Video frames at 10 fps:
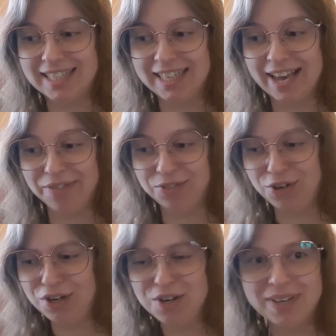that have
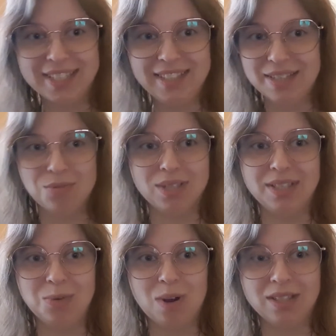no idea what
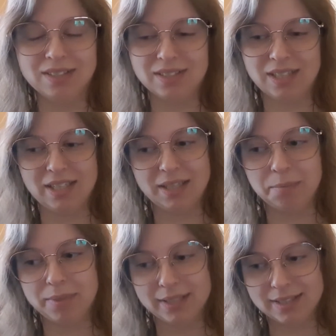they want,
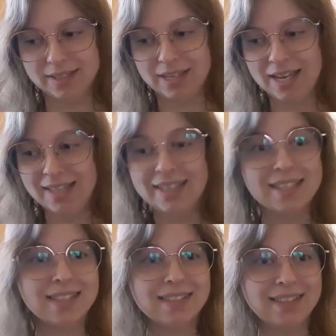but
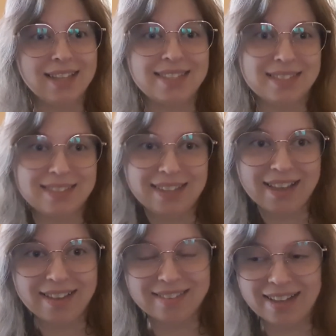that's
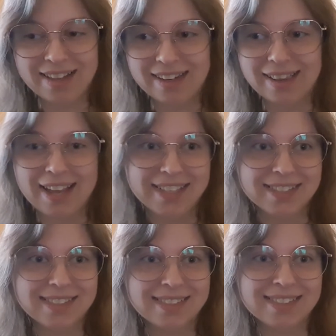
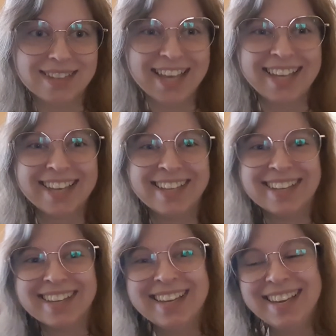clients.
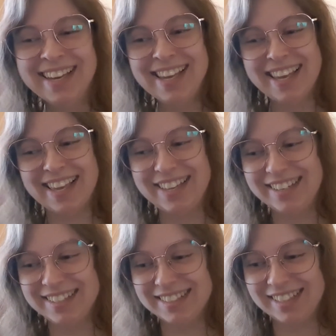
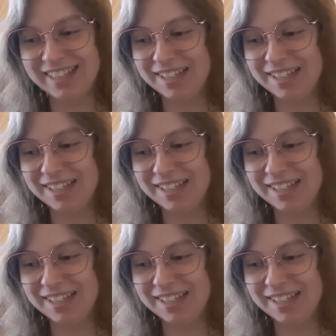and